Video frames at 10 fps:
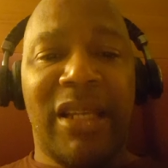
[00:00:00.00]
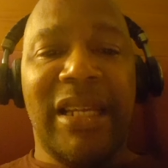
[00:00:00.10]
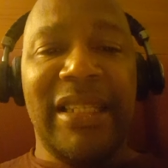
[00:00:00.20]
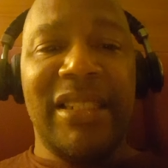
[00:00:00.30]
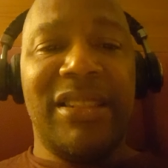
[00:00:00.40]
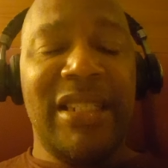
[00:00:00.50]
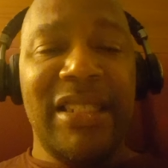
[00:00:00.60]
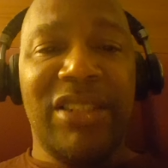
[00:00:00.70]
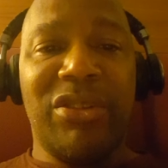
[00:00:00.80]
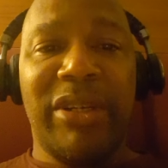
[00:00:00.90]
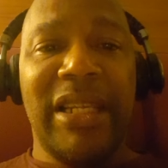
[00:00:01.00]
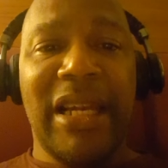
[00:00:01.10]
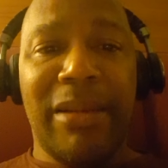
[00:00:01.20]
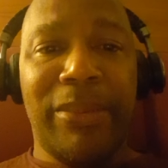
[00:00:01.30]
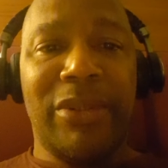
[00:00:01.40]
That exchange has already
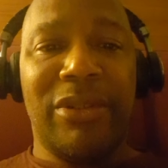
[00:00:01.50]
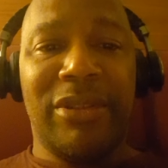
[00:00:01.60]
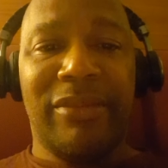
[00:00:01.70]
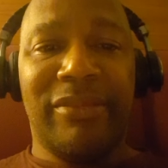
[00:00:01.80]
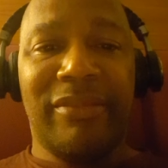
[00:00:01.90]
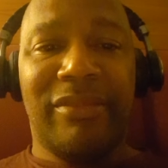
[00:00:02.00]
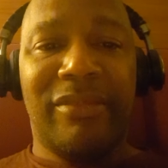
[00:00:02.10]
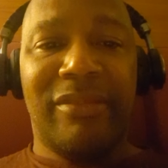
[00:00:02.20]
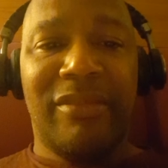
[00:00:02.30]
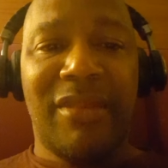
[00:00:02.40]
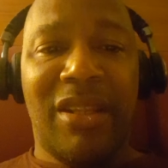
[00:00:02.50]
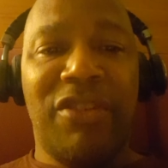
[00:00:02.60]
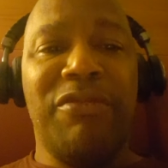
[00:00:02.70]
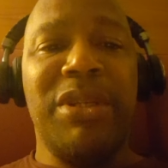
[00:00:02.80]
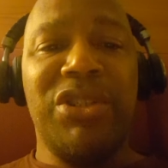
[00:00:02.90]
happened.
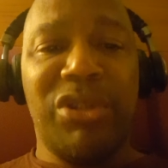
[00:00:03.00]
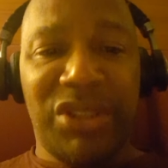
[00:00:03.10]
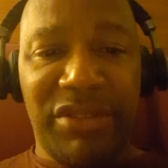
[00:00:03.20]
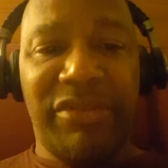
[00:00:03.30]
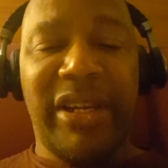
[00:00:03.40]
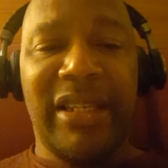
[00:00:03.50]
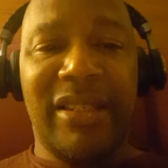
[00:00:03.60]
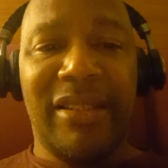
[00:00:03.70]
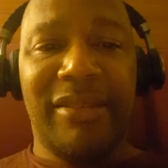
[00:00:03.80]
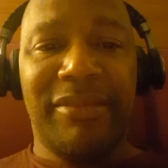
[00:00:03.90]
You've been justified.